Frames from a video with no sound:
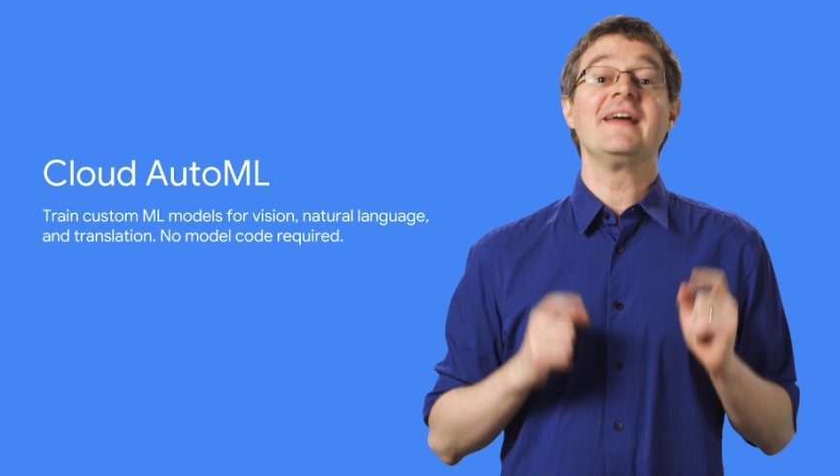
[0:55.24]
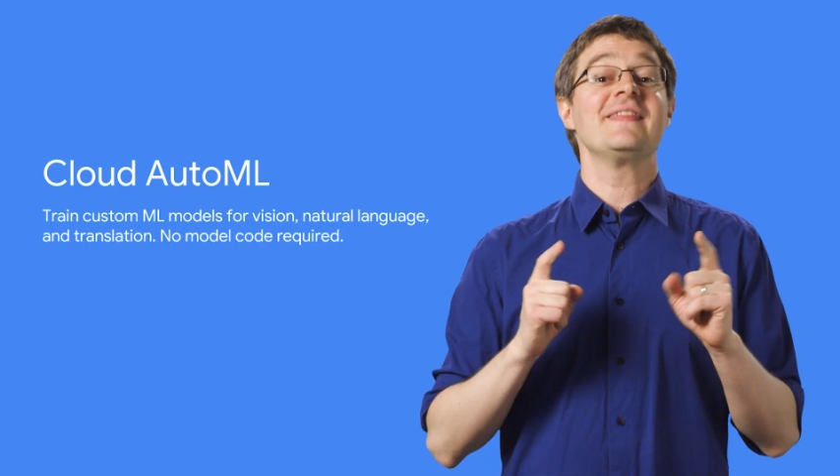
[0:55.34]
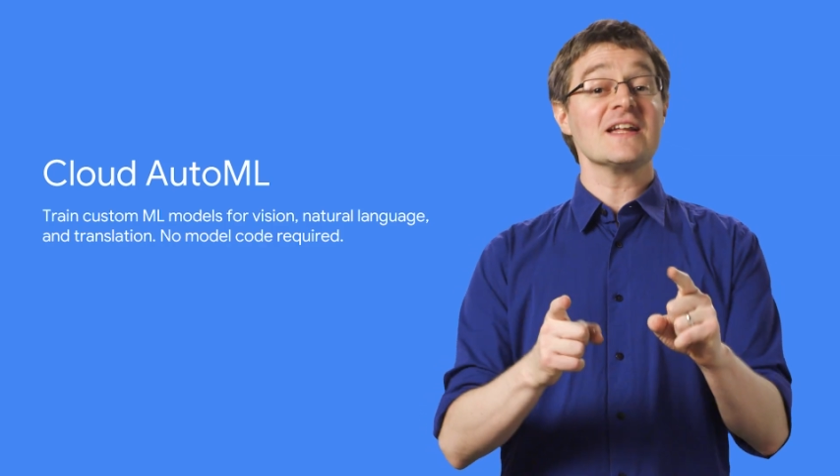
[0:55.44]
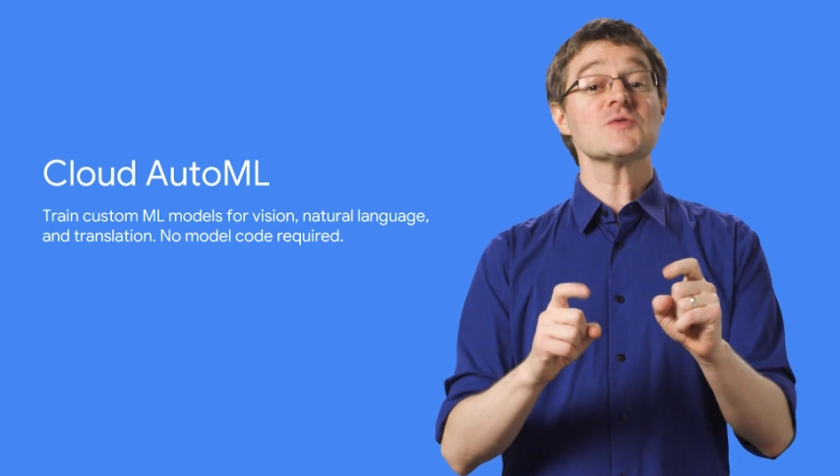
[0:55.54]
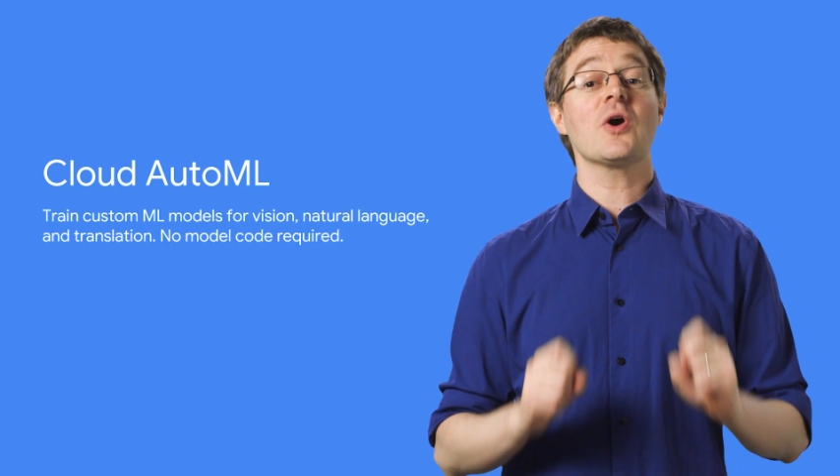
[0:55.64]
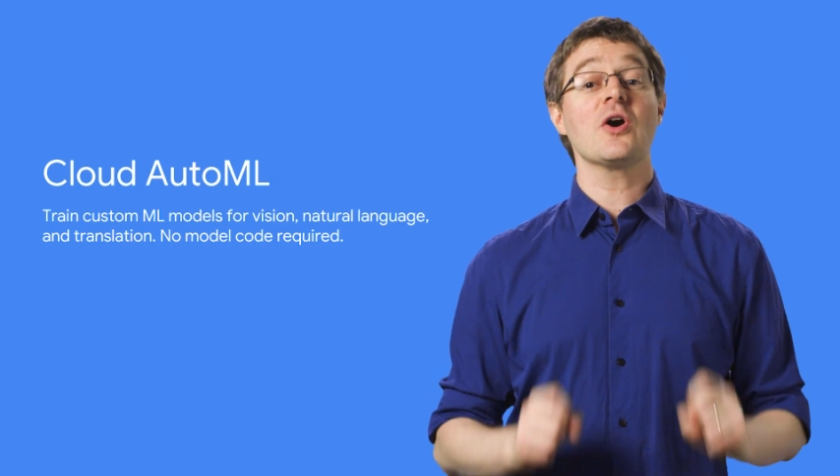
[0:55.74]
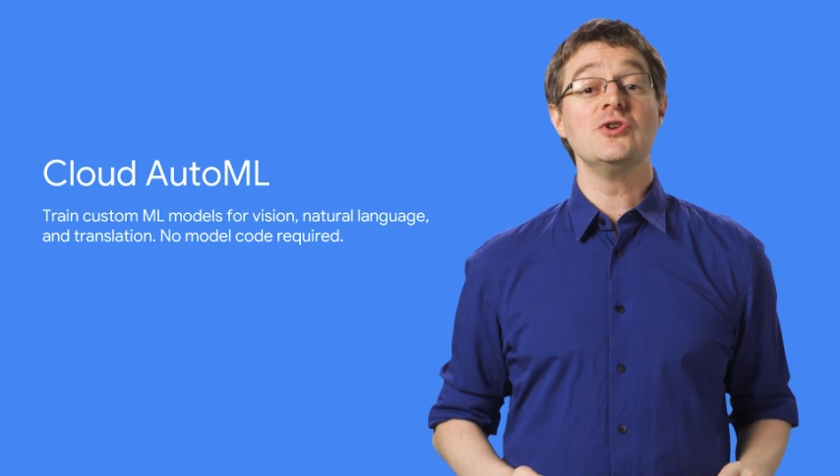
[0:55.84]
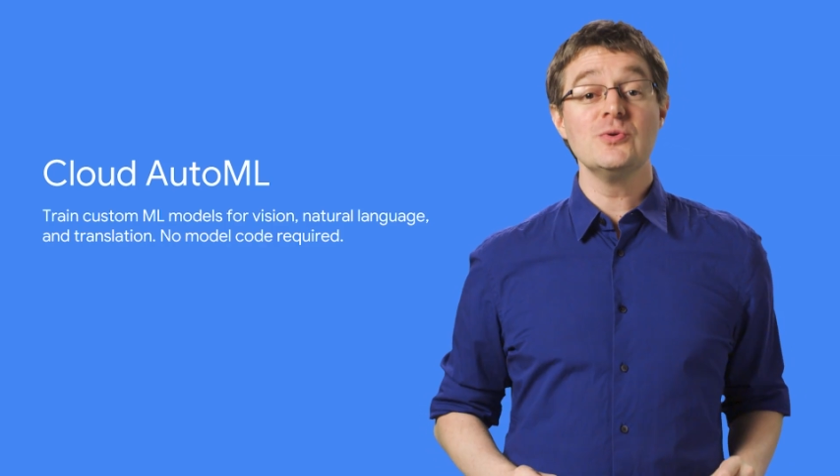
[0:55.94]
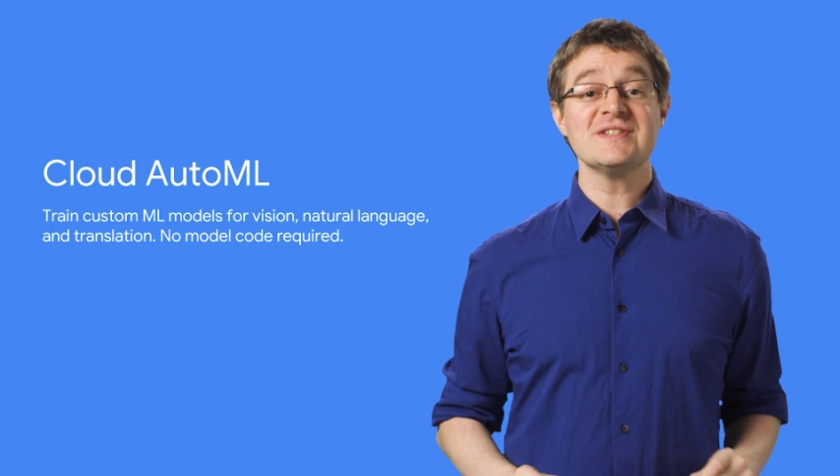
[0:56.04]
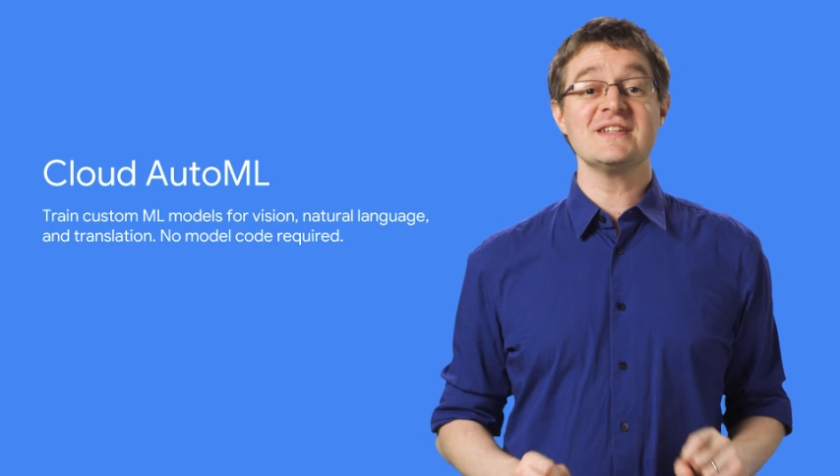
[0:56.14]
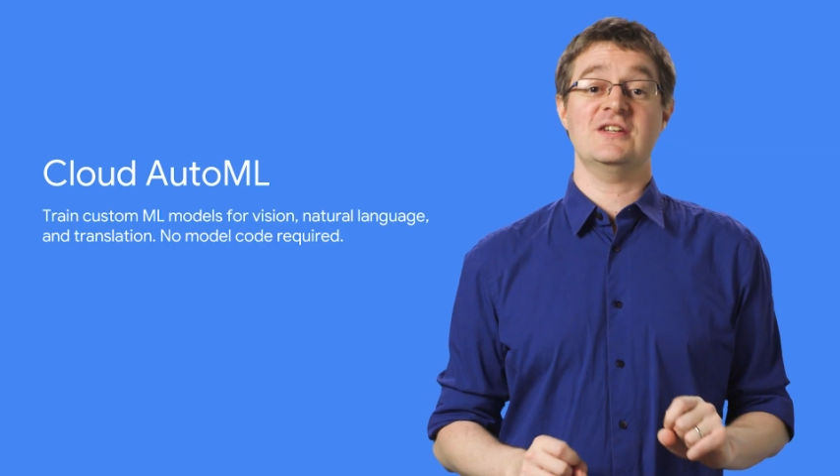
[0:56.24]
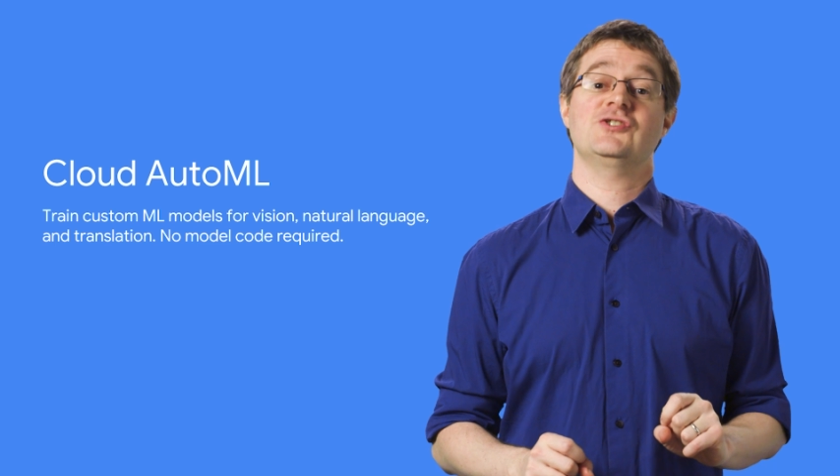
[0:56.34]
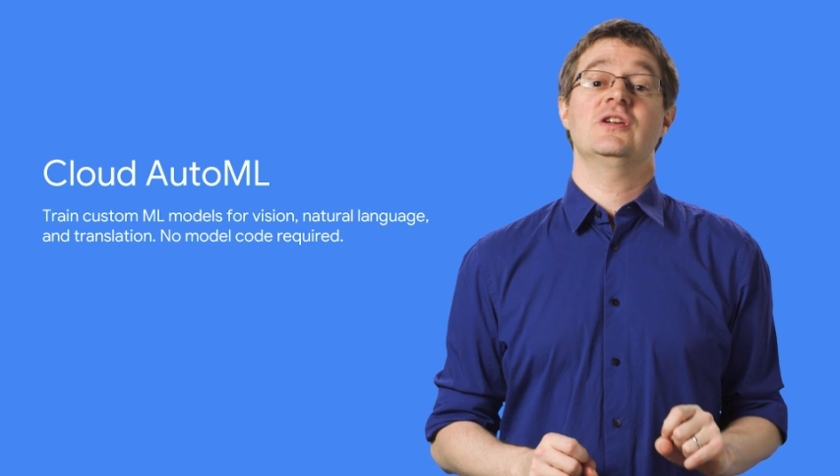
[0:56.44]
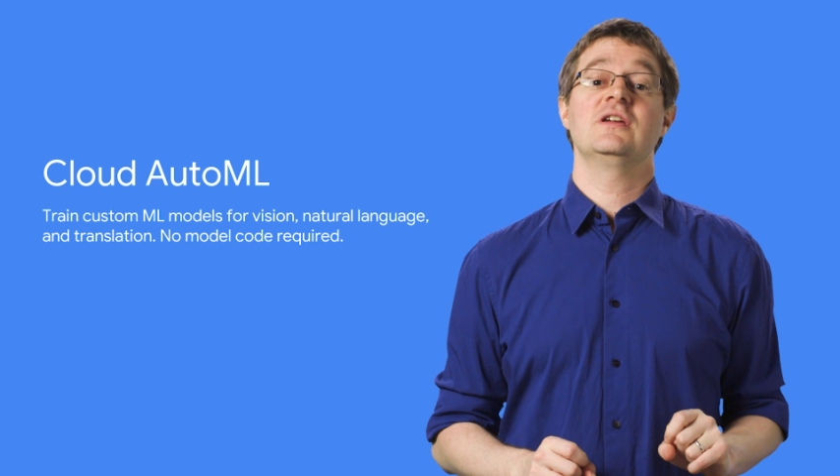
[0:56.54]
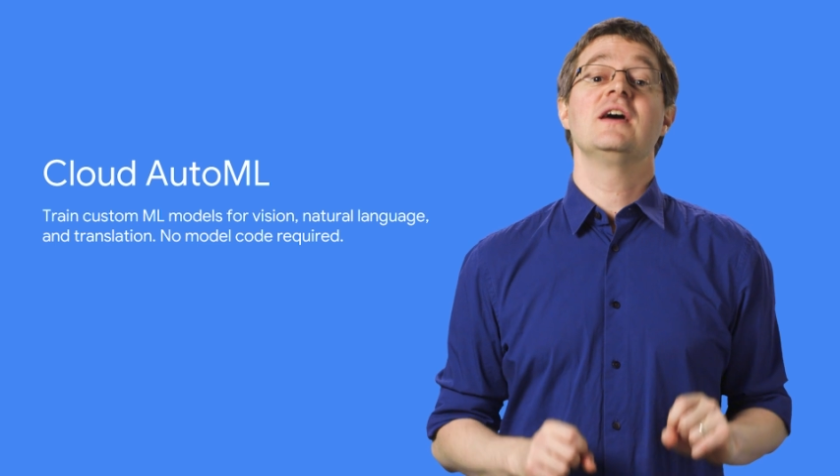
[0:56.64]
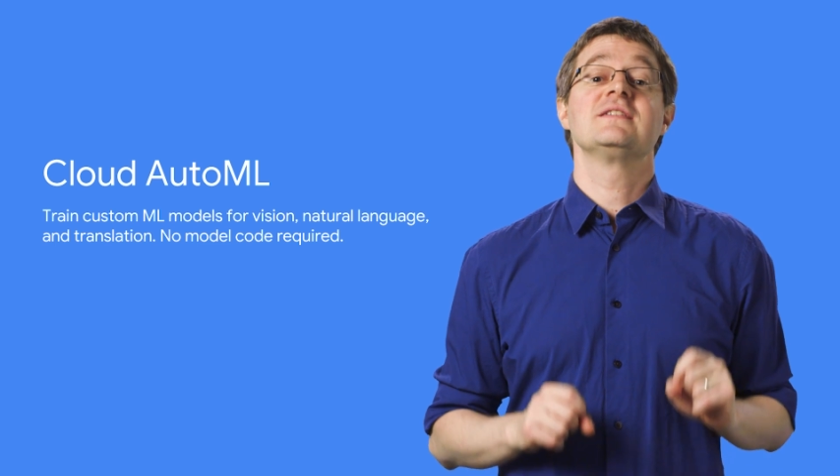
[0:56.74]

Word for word: That's where our newest addition